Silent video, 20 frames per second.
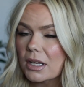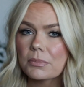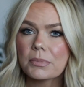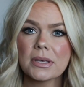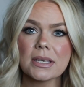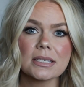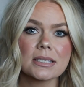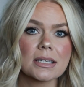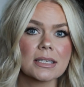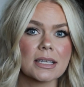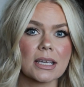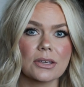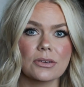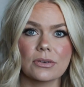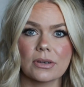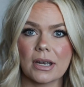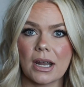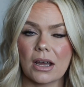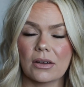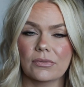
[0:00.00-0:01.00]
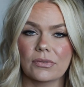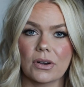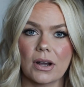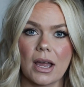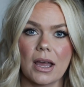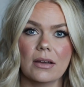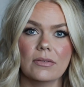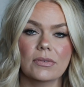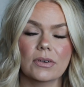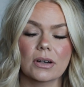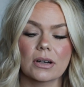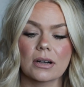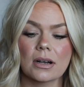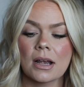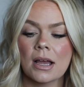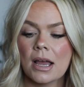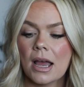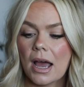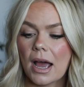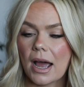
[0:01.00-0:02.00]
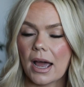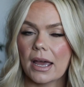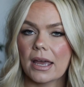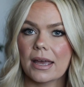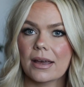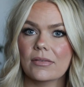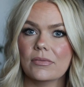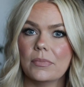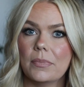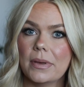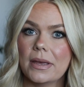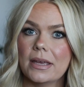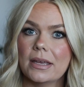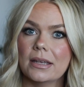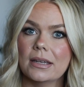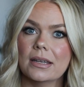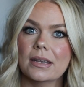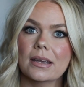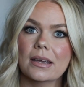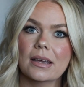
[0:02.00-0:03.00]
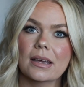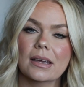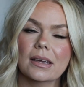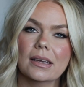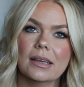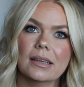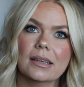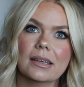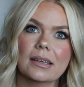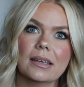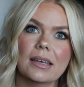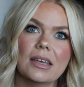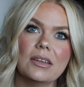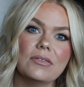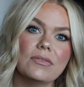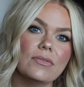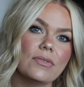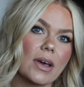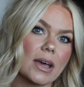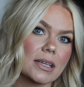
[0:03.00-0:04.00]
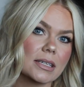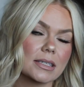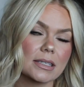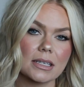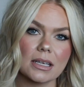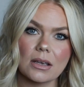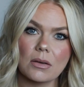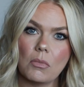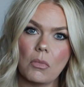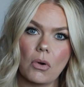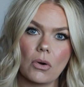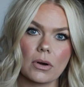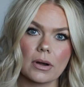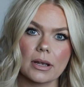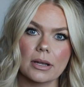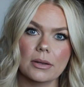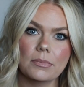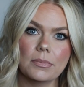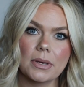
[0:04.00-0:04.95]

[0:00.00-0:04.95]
pieces that you can have forever. I have been investing more in